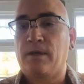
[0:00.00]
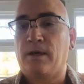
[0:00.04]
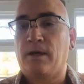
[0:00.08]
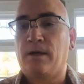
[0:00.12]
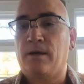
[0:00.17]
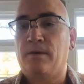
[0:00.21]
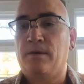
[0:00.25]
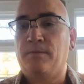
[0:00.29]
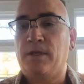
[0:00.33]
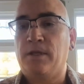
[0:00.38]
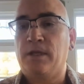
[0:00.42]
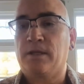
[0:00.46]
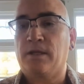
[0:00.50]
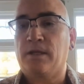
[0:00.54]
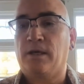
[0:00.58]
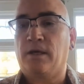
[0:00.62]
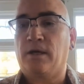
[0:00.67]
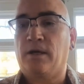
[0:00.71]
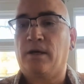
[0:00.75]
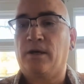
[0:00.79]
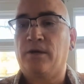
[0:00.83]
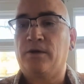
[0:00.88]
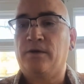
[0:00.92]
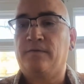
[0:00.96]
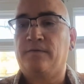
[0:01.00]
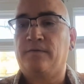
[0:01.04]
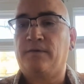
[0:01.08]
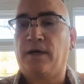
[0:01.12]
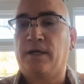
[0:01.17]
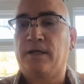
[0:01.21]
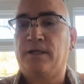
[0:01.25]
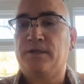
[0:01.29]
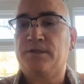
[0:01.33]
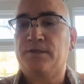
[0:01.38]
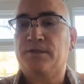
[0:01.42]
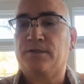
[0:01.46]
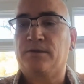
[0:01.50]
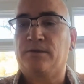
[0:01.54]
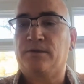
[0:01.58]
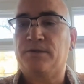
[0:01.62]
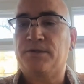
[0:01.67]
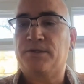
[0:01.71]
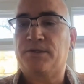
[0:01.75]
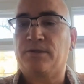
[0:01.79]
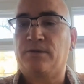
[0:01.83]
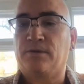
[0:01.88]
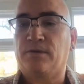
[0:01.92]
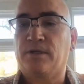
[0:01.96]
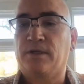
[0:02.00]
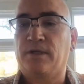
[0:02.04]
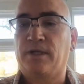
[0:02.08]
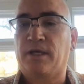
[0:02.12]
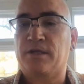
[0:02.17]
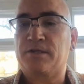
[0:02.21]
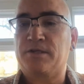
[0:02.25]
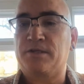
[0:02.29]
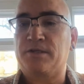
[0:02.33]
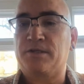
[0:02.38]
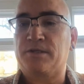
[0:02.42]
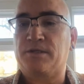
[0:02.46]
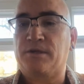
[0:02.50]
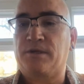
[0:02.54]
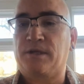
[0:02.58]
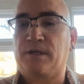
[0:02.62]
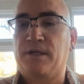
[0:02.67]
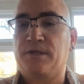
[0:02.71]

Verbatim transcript: Uh, Mika, are you finding soul to soul connections are